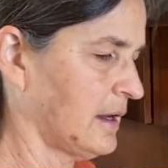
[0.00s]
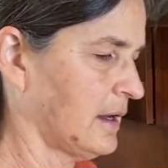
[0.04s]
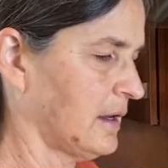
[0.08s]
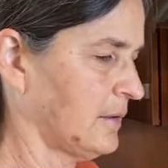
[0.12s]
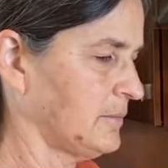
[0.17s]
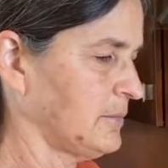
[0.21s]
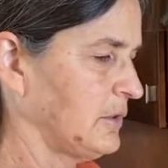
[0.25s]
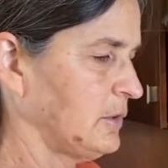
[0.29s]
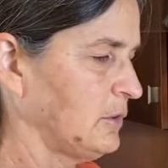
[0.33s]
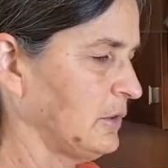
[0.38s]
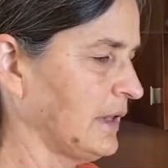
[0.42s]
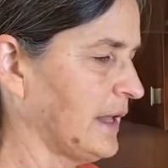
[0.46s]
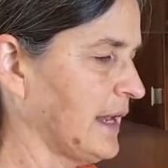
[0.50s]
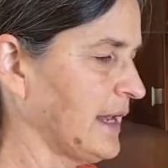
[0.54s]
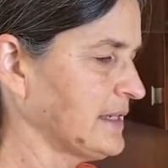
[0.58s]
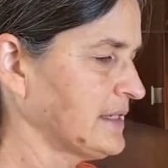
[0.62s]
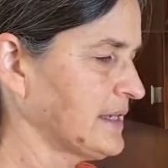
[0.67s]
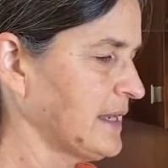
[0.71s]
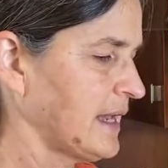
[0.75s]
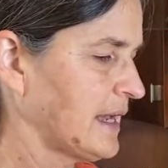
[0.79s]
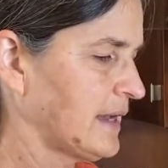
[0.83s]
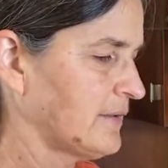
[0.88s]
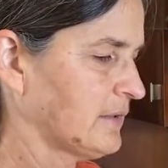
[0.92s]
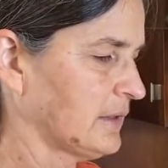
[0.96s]
you like to
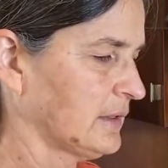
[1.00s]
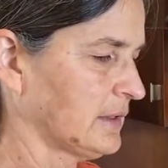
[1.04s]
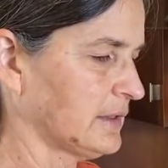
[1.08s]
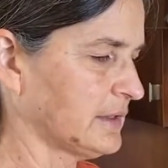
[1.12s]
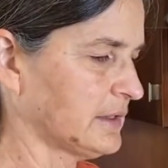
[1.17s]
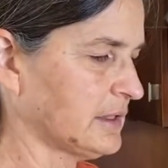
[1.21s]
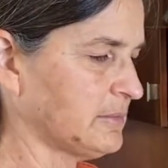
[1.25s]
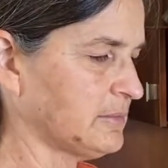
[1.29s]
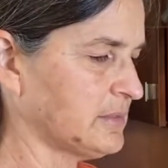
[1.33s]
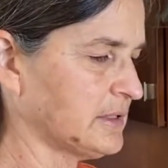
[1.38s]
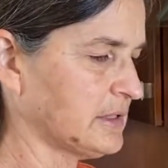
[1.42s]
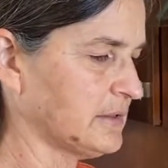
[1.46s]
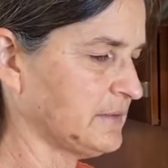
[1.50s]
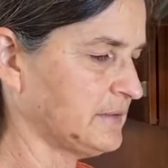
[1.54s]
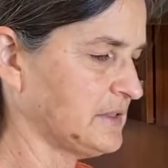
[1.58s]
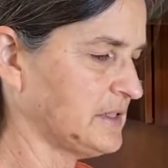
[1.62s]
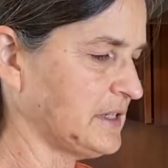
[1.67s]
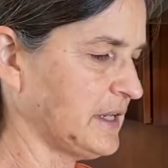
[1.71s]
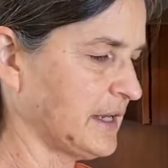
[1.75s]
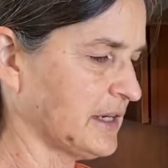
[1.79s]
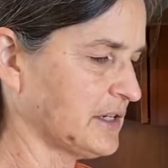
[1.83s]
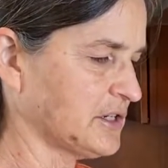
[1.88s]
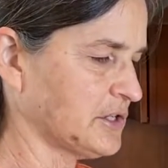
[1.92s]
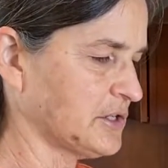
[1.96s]
have a little bit of
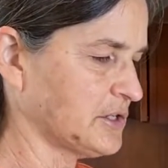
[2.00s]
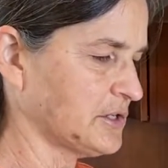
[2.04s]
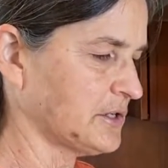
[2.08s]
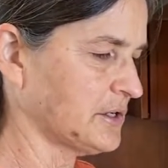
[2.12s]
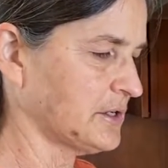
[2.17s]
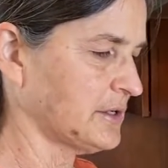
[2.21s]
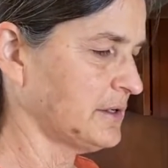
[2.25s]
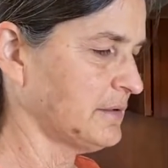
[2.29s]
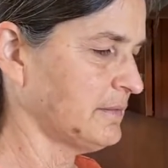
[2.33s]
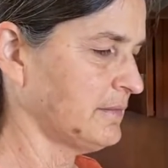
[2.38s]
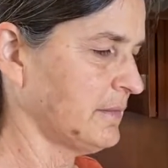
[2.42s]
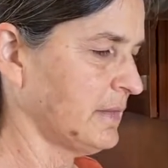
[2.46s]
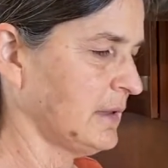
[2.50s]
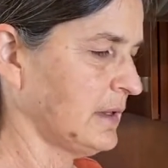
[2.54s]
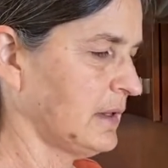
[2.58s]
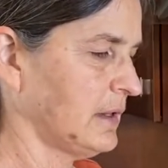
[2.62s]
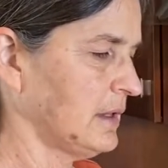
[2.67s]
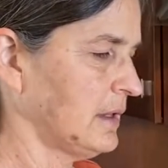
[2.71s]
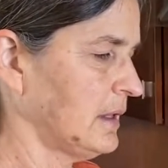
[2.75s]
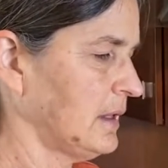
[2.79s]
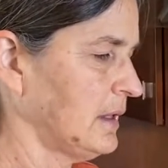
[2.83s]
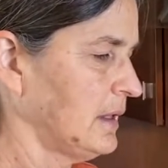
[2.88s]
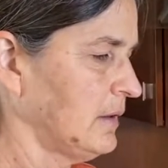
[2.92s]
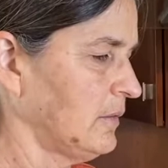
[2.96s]
texture
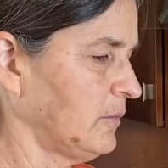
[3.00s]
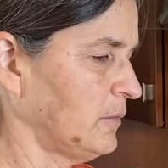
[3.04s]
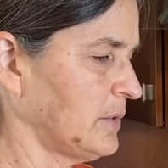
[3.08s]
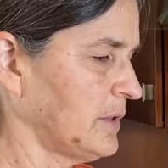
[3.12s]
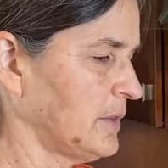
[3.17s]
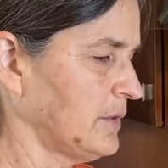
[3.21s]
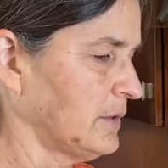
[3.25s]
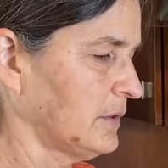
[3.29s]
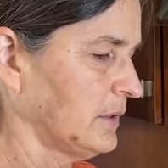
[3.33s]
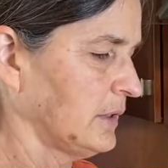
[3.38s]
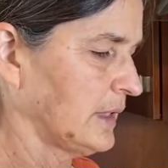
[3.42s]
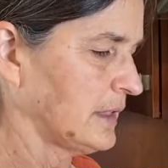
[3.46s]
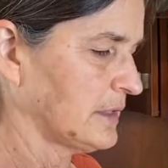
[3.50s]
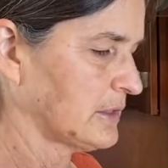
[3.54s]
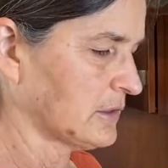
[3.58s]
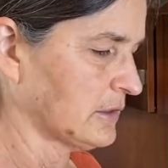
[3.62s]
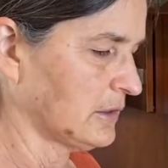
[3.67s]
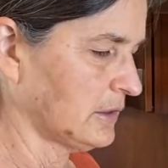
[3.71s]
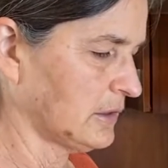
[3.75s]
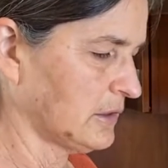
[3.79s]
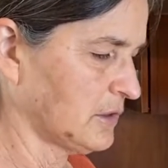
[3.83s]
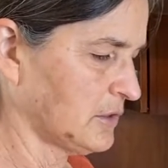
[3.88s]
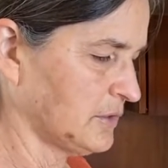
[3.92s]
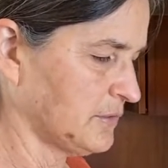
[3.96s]
with your lentil
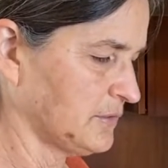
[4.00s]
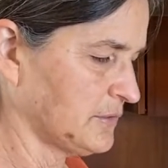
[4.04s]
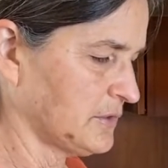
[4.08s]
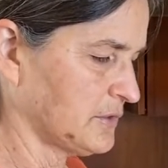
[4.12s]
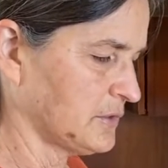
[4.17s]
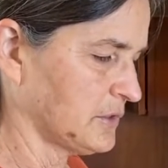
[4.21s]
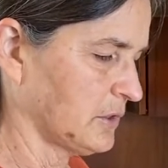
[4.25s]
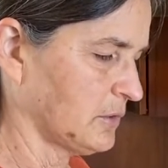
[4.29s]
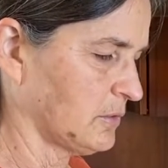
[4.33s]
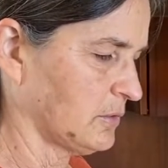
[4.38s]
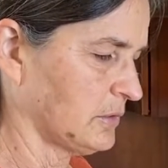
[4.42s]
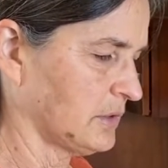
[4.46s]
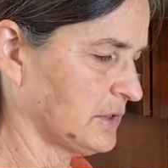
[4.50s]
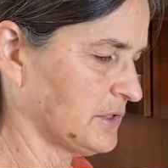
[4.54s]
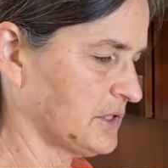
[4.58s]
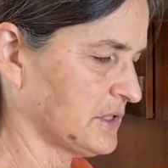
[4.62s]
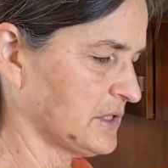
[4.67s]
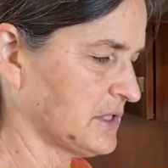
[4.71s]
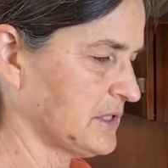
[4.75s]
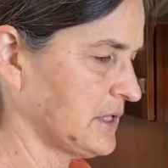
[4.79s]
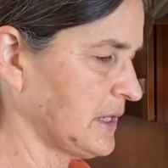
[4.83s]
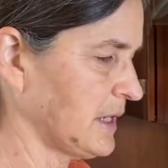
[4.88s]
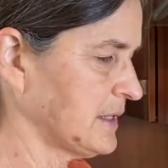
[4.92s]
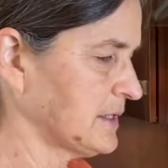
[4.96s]
loaf. So we'll
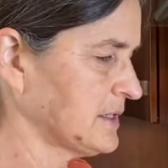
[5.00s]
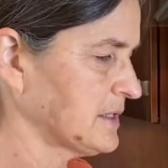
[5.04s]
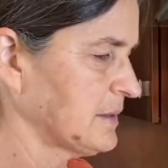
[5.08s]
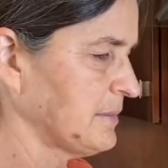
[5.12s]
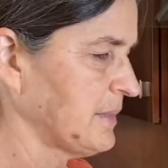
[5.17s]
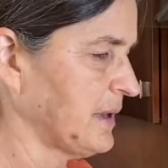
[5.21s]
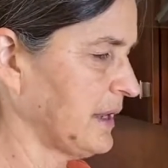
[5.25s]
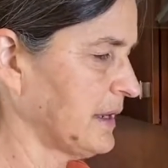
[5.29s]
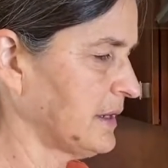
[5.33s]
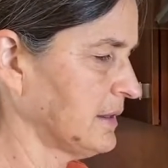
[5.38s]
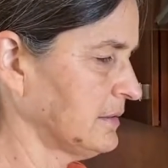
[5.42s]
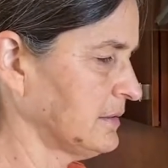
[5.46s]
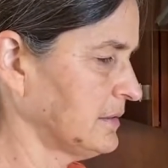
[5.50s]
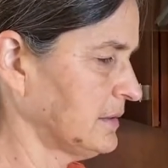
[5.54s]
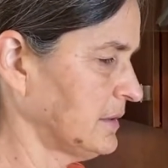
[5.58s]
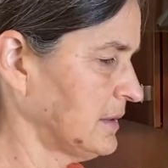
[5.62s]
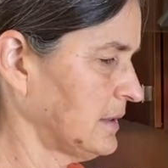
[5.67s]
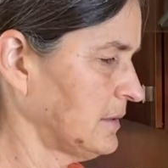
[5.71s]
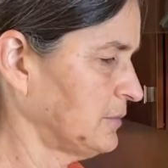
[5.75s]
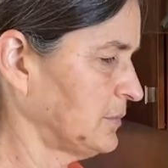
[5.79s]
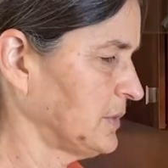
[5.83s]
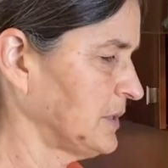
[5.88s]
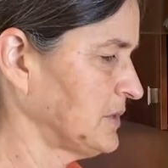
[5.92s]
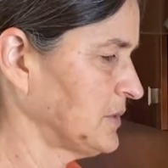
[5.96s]
just take some out
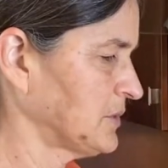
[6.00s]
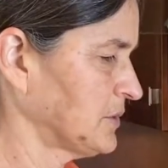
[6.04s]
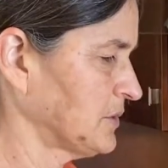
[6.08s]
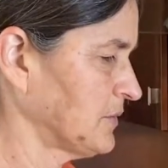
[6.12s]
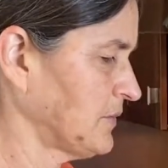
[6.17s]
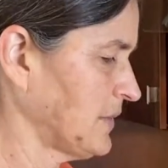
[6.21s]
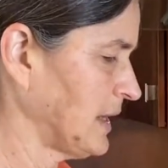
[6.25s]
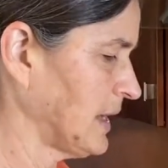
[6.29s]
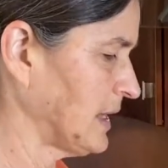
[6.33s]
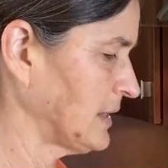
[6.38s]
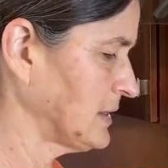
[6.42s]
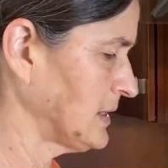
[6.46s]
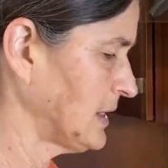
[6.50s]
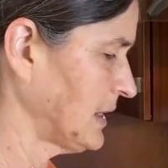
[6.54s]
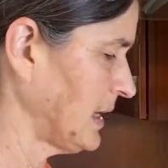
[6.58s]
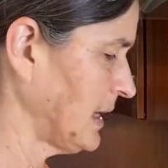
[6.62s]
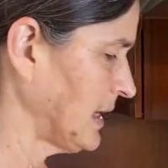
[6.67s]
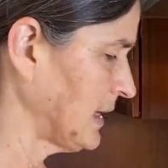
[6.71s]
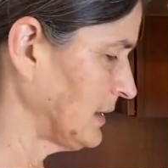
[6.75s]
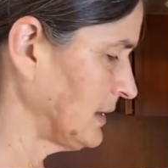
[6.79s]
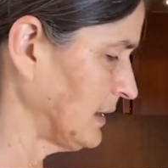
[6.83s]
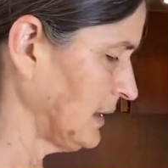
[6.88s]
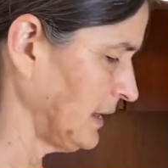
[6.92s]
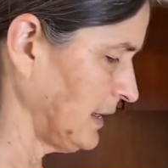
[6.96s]
and reserve that to
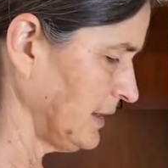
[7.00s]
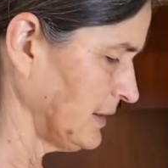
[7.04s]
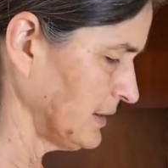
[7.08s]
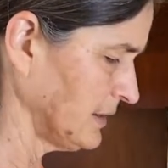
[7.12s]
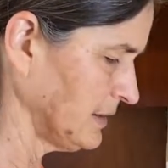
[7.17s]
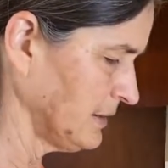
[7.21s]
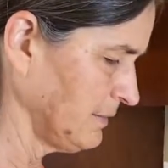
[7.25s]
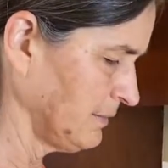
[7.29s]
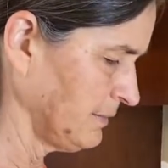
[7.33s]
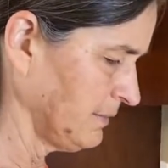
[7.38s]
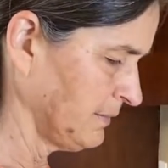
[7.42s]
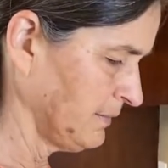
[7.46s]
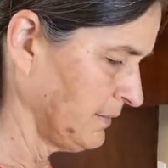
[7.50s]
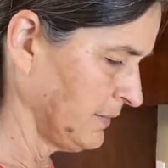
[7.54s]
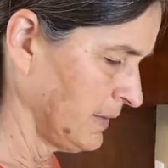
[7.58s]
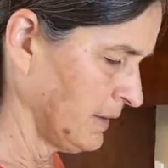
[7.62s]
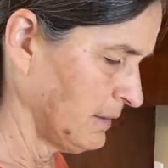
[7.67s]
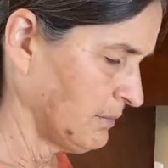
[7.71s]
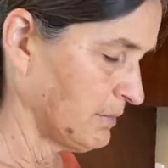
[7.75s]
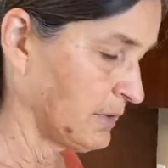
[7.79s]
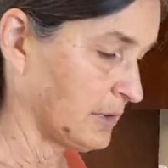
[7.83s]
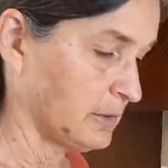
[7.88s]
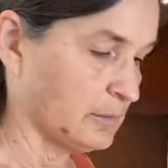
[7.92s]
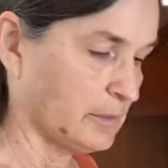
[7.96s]
add later.
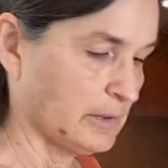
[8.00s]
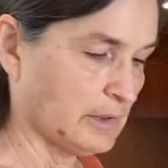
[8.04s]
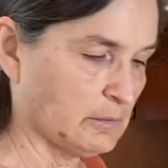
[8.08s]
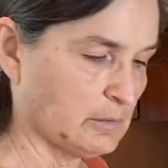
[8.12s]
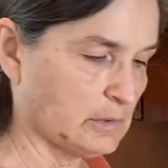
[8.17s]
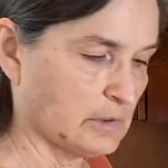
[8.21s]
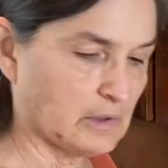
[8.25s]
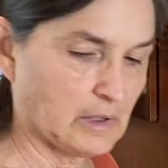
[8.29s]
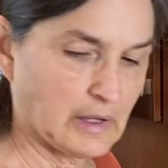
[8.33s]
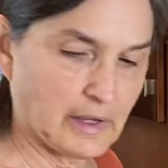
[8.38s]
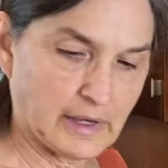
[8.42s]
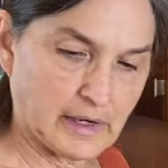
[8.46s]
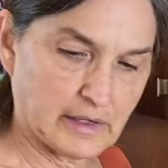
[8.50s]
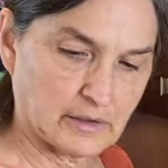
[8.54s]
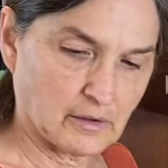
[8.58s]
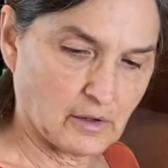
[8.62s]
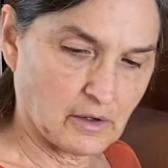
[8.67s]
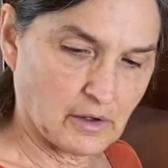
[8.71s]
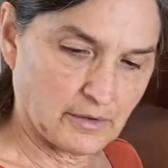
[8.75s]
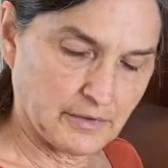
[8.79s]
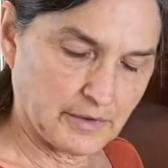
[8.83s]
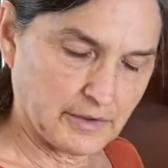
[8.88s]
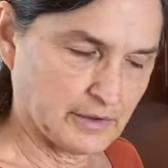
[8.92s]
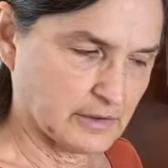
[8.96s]
But we will add
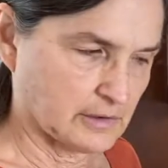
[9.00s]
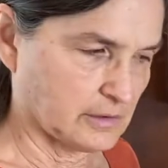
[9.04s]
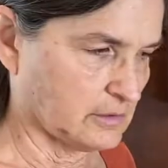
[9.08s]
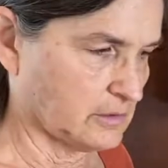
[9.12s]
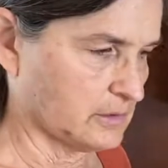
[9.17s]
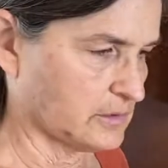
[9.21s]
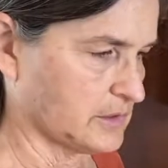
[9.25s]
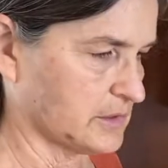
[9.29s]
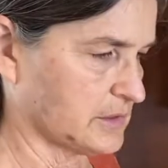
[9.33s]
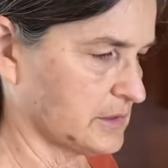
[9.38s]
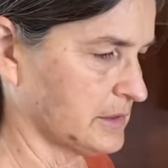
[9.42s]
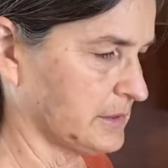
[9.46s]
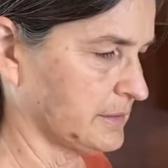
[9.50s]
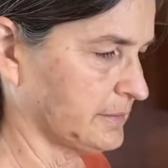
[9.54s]
all the oats.